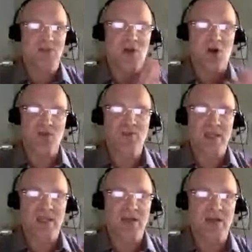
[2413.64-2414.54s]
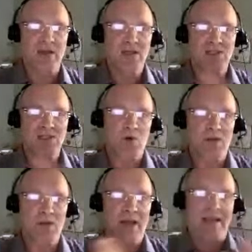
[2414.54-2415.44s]
name in the same box, so it's hard for
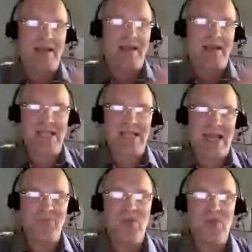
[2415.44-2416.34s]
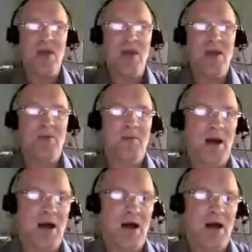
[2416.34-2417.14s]
me to sort it by last name.